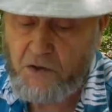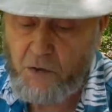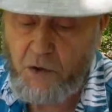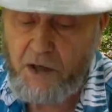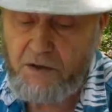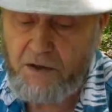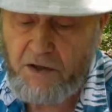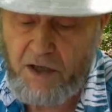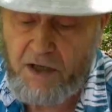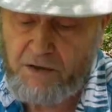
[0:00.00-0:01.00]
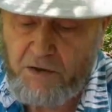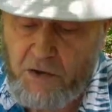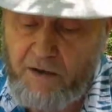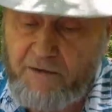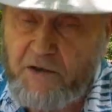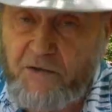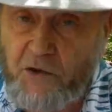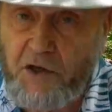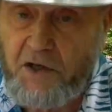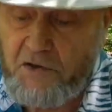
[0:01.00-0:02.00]
the square to the doctor's office
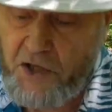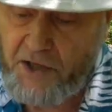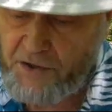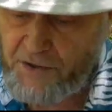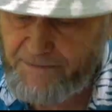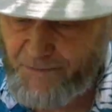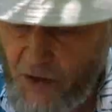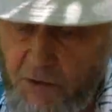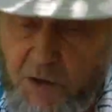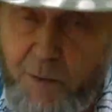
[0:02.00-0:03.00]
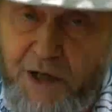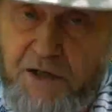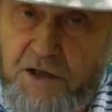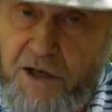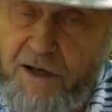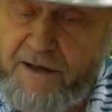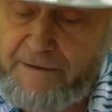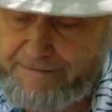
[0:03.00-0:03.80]
for an injection. It was penicillin,